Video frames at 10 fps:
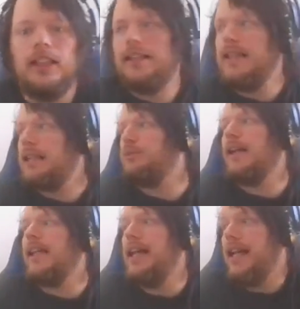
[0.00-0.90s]
That's
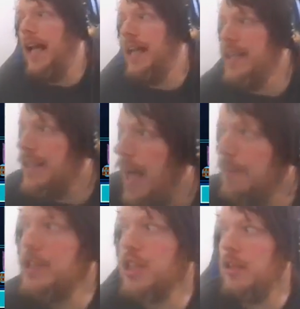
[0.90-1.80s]
why getting any
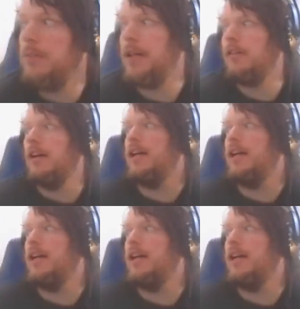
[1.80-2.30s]
damage in the mirror